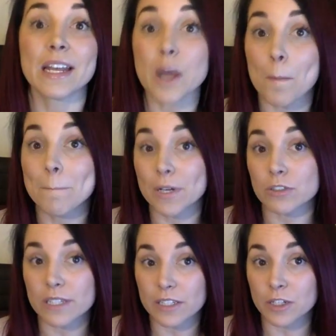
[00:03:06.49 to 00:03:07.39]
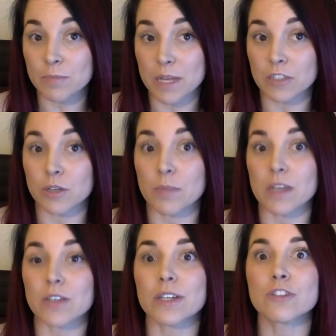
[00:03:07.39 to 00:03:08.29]
Now, building your mental
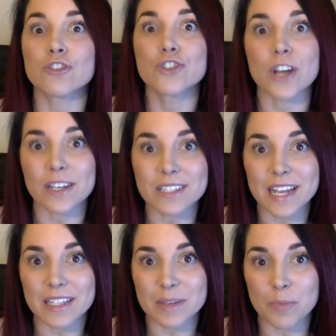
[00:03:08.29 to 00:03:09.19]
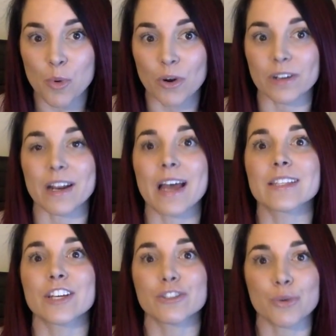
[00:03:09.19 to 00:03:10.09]
muscle is just as important
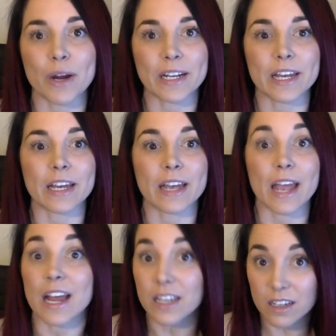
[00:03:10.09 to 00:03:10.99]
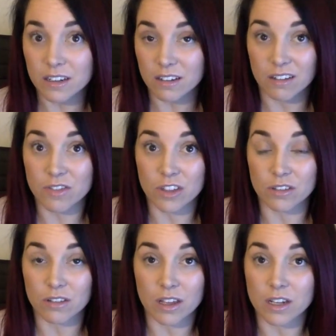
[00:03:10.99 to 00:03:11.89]
as training any of
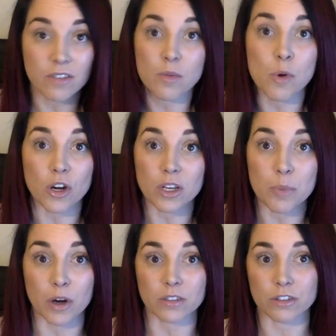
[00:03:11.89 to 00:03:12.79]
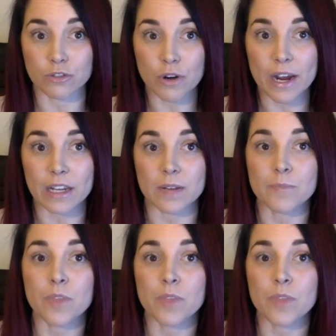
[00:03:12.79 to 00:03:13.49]
the body parts you train.